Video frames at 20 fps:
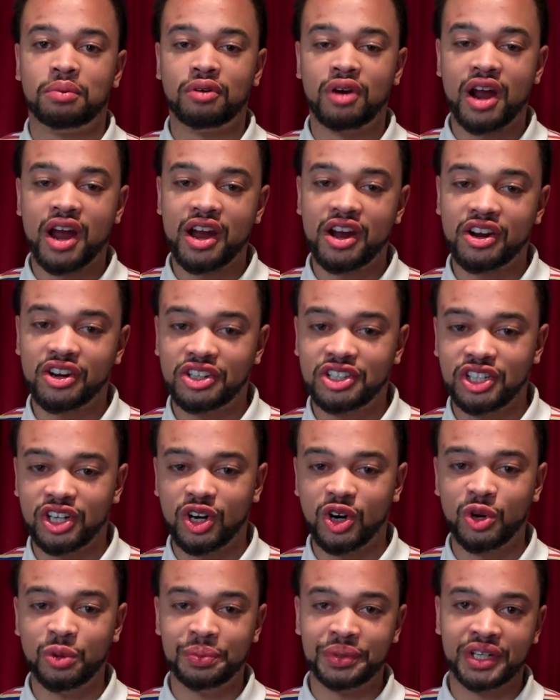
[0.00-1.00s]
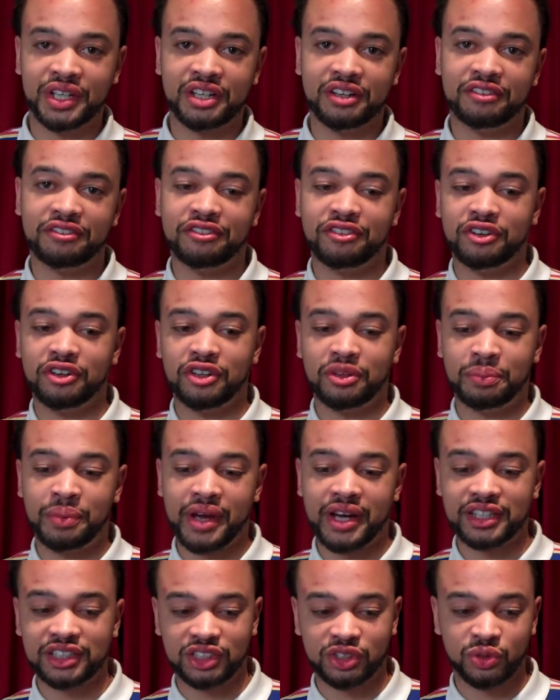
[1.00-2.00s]
Prior to opening, for the
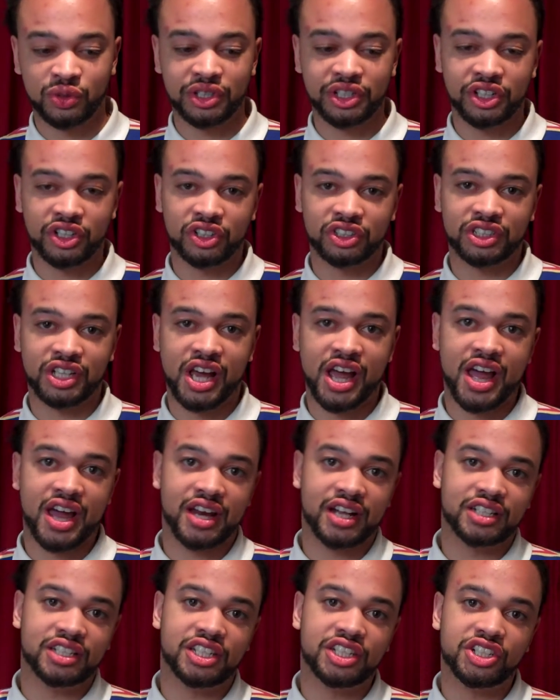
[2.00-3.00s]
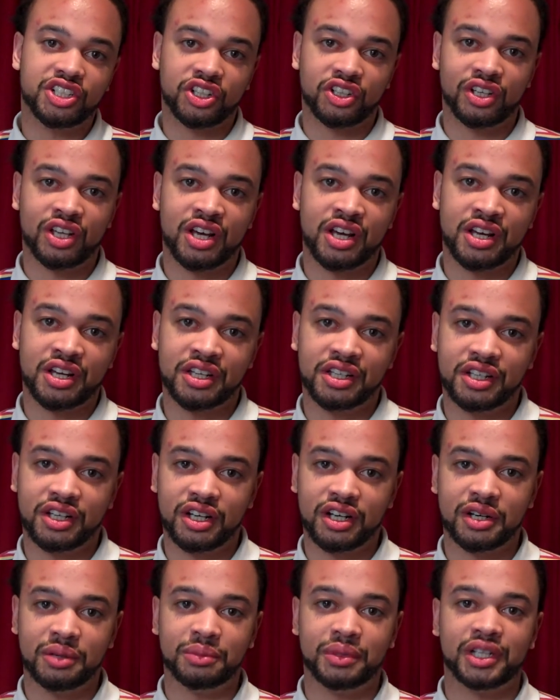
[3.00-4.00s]
past 3 years, I had a t-shirt line
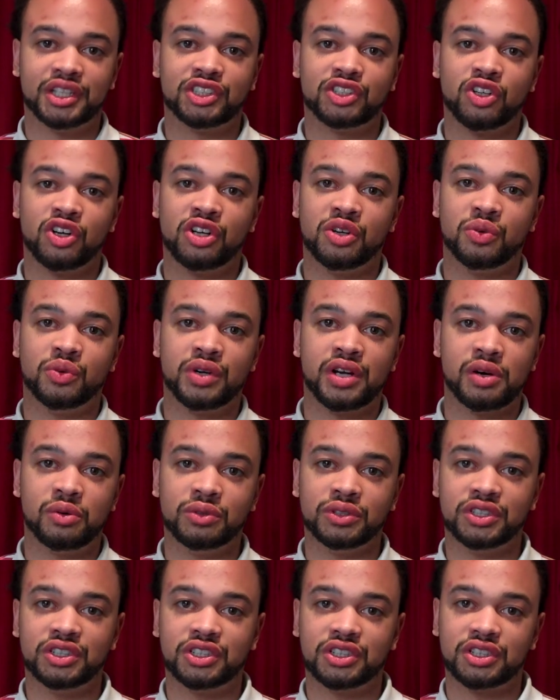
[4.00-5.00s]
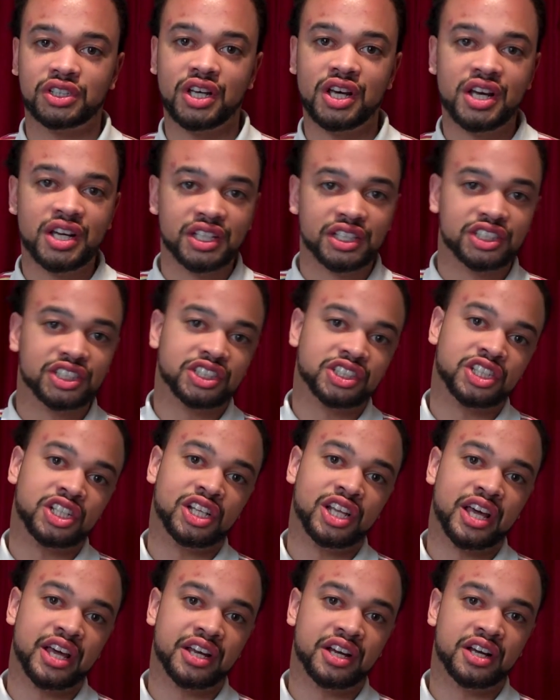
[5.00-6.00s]
that I started when I was
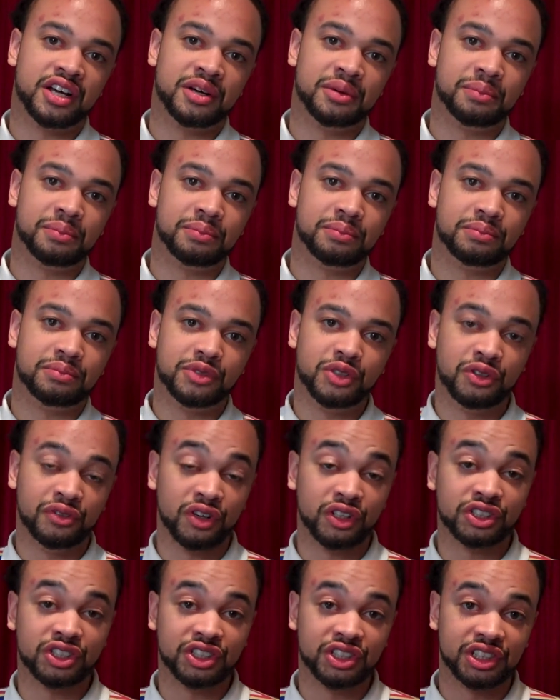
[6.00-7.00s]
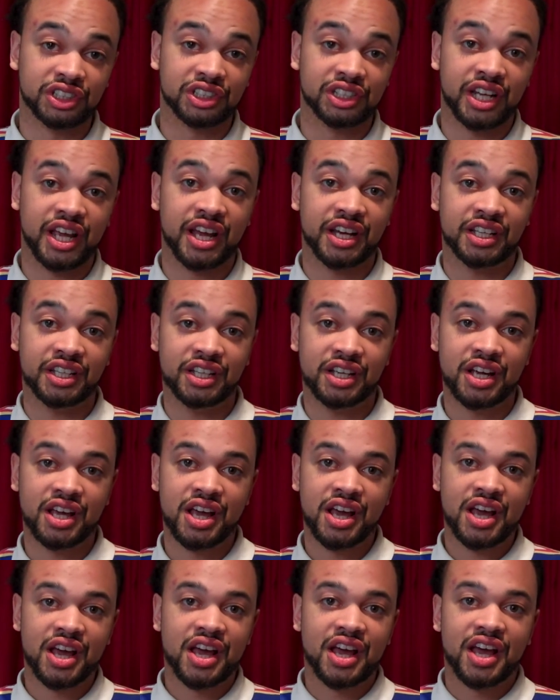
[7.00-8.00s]
still at University of Cincinnati.
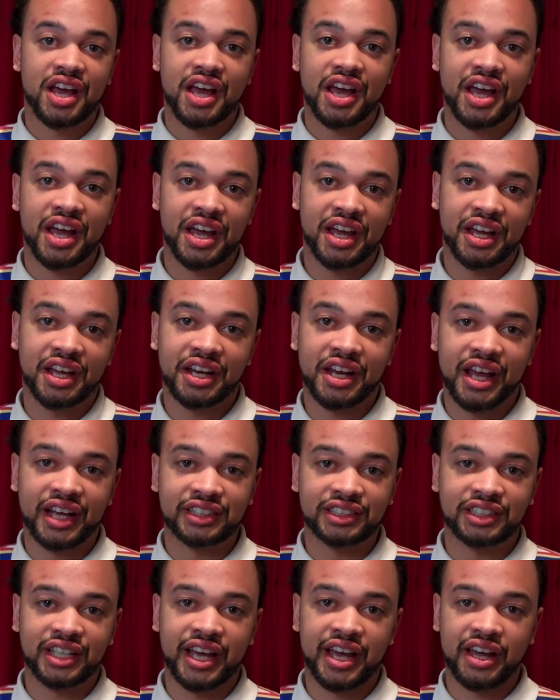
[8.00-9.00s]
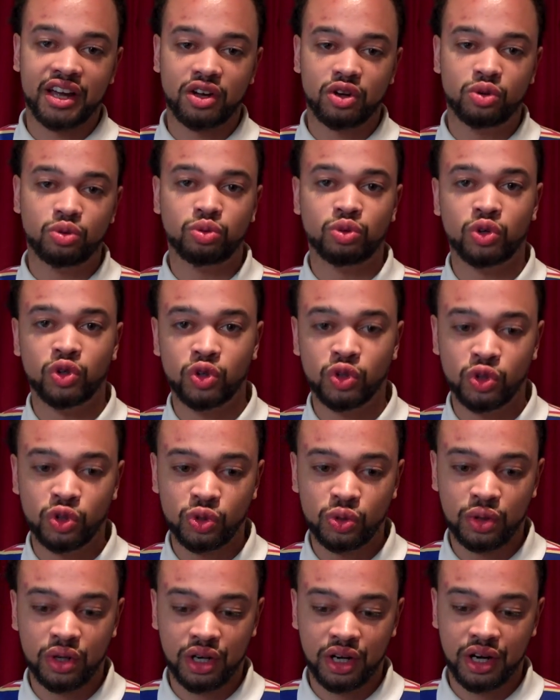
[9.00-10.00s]
And as that
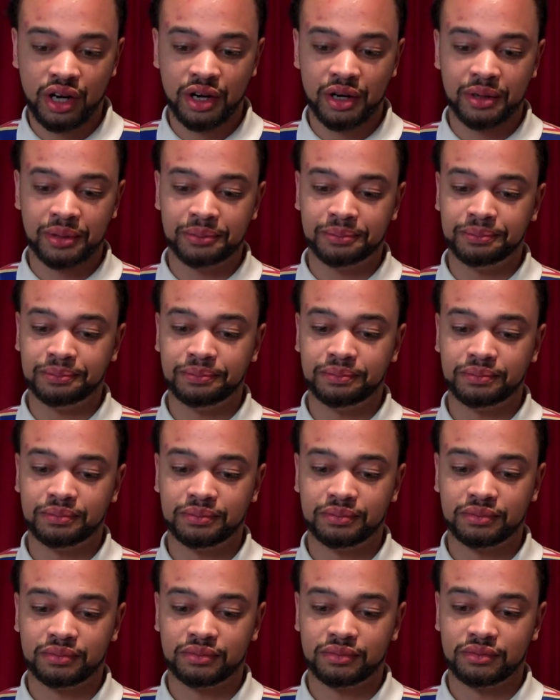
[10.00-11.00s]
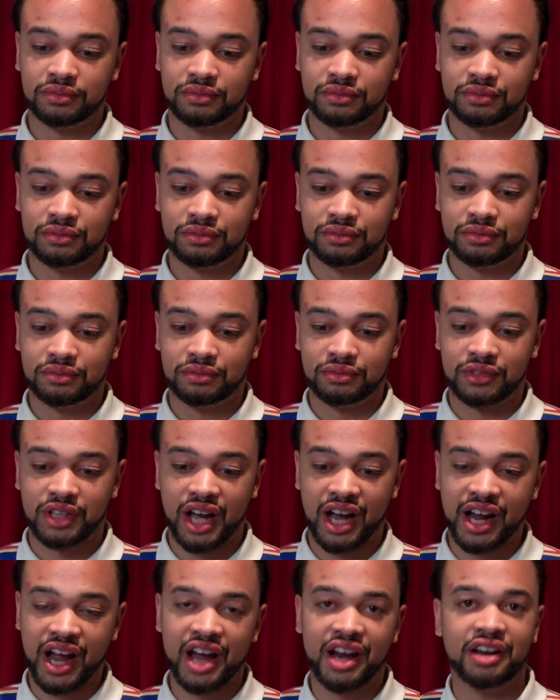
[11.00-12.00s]
grew,
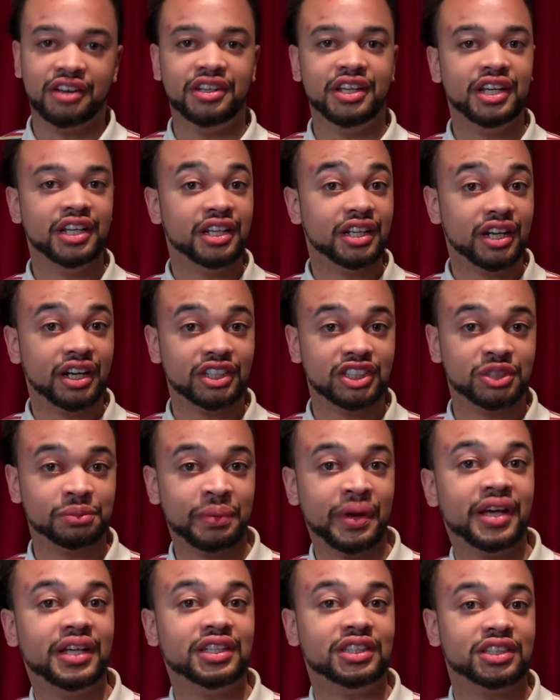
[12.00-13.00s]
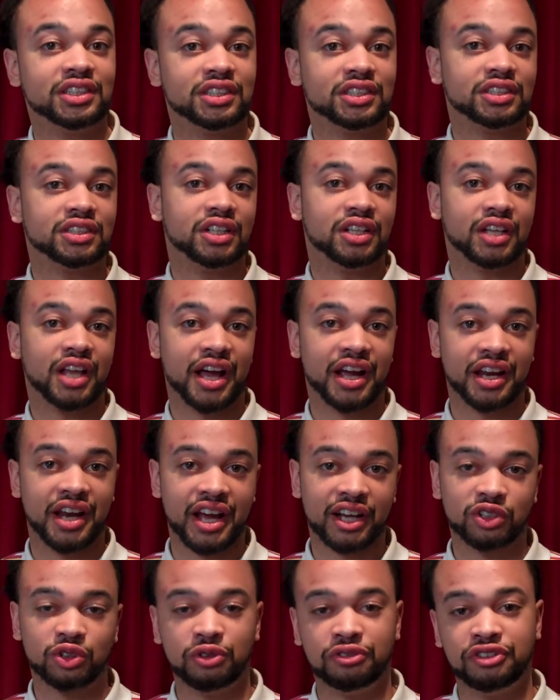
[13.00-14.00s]
I kind of needed a space, like an
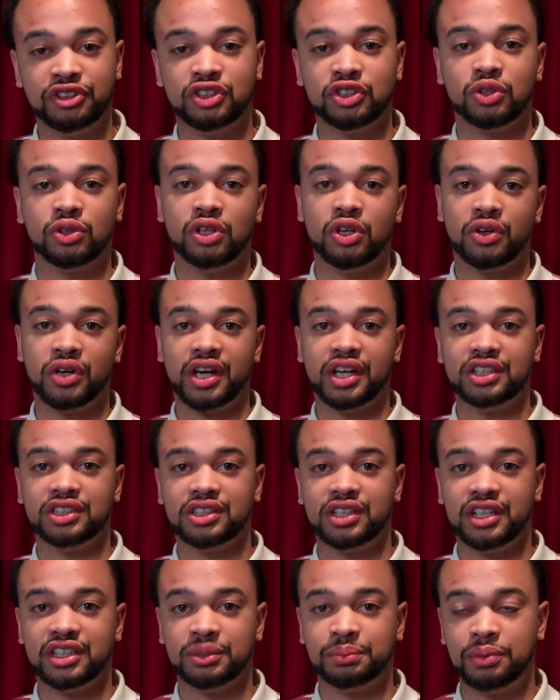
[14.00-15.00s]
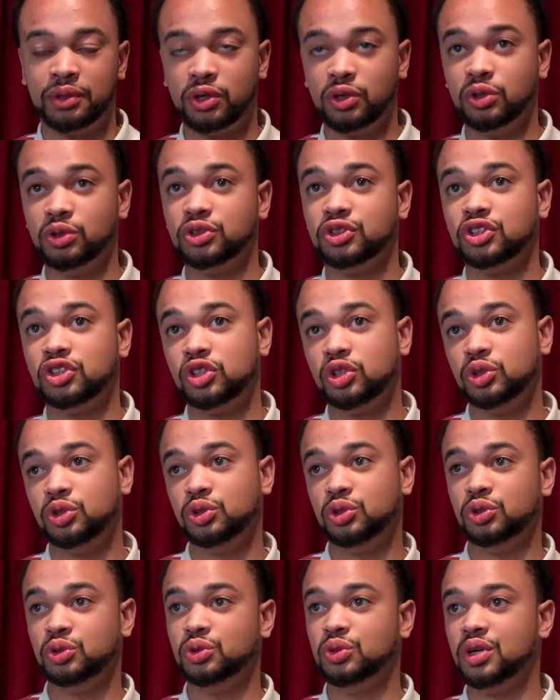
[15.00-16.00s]
actual physical location, as opposed
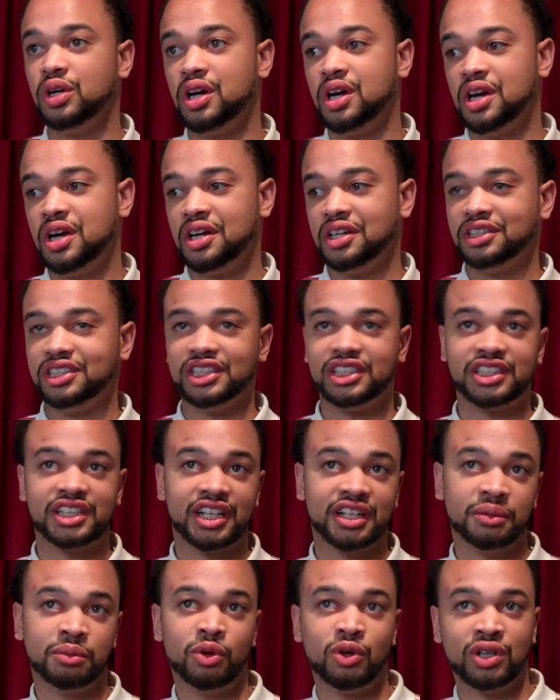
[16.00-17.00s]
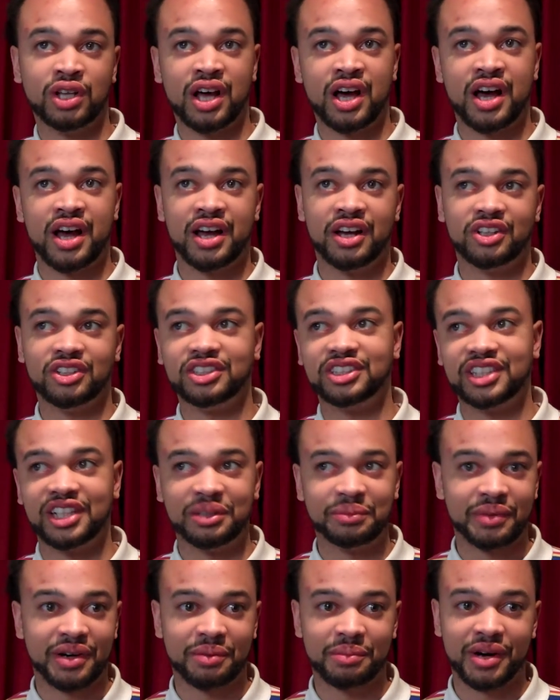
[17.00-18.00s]
to just selling them online or
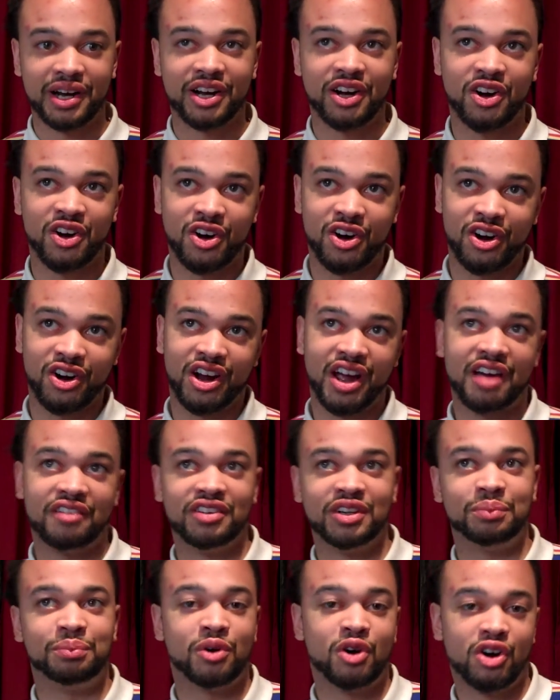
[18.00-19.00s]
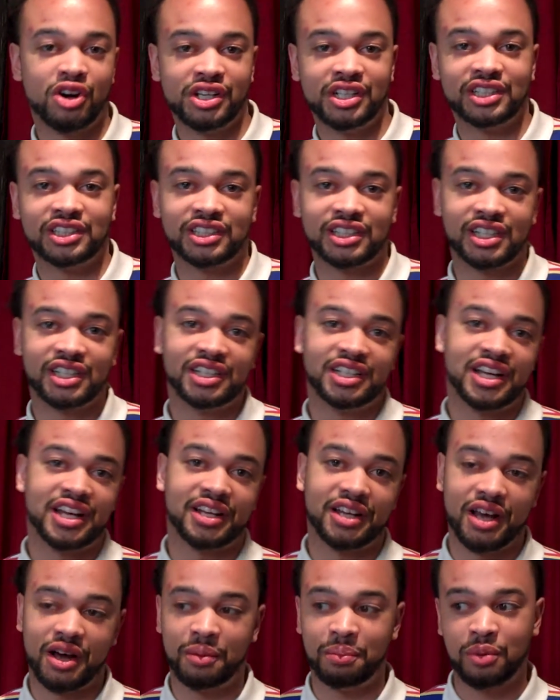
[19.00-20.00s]
selling them out my car or having a party and selling
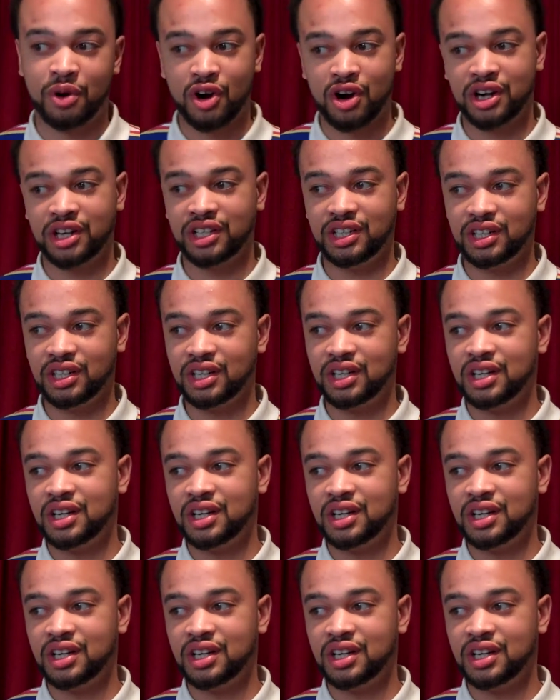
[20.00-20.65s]
at a party.